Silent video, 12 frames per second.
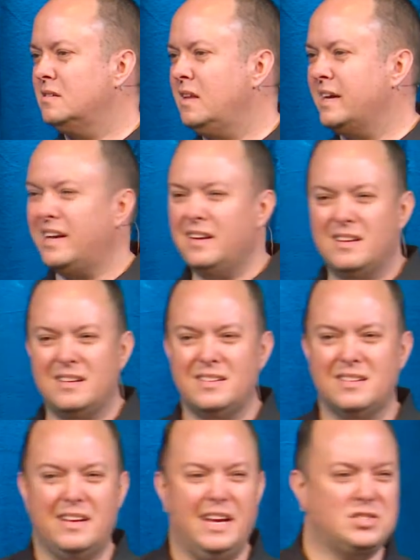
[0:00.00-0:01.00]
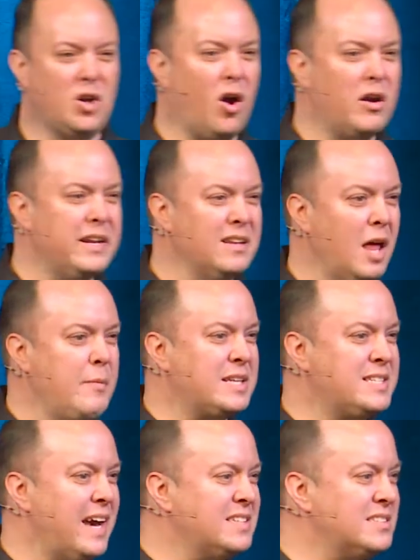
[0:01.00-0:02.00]
Like it's hard in Lubbock,
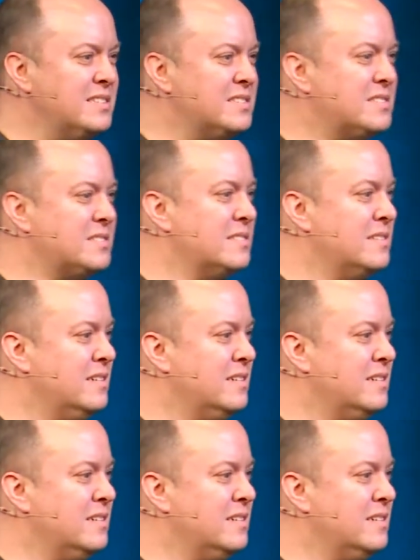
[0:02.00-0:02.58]
Texas,